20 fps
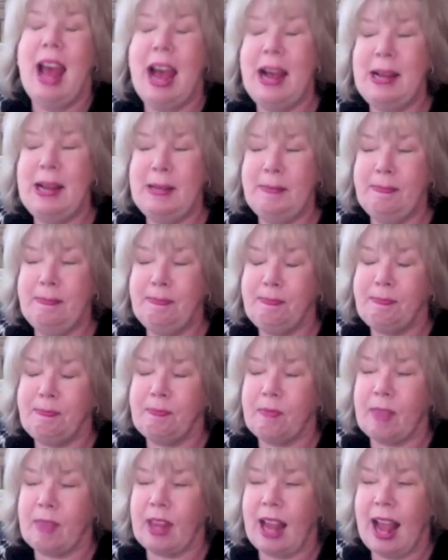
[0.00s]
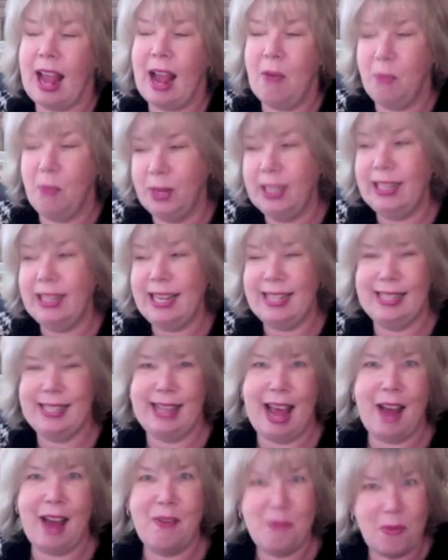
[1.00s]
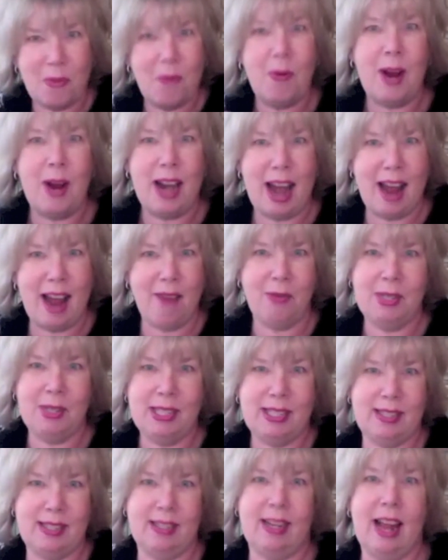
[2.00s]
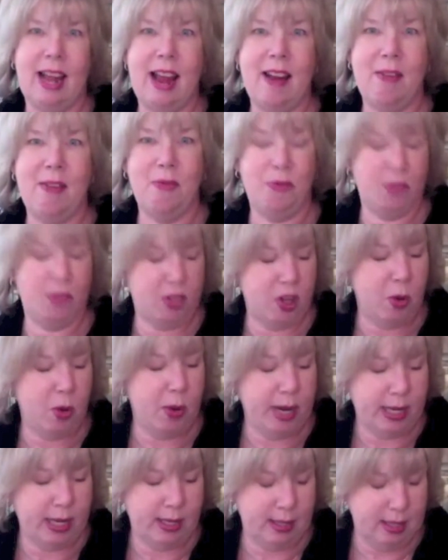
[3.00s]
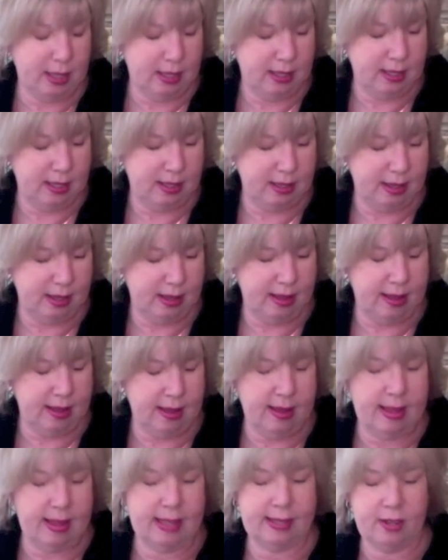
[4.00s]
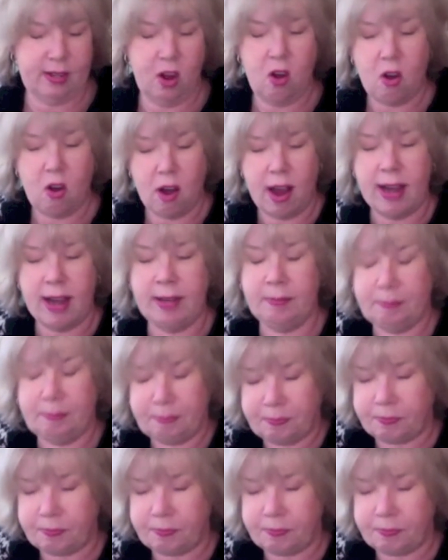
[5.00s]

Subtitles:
I realized that when I was kind of sewing this on